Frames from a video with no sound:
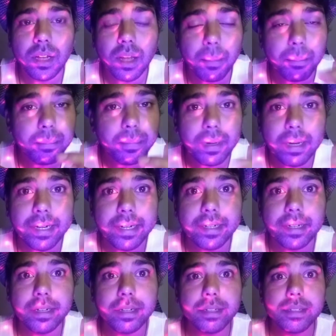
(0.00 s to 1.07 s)

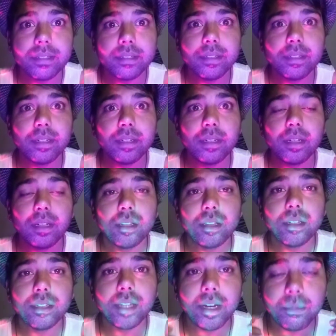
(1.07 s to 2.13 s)
Completely.
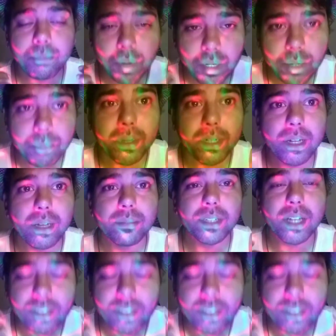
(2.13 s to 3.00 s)
They say it multiple times.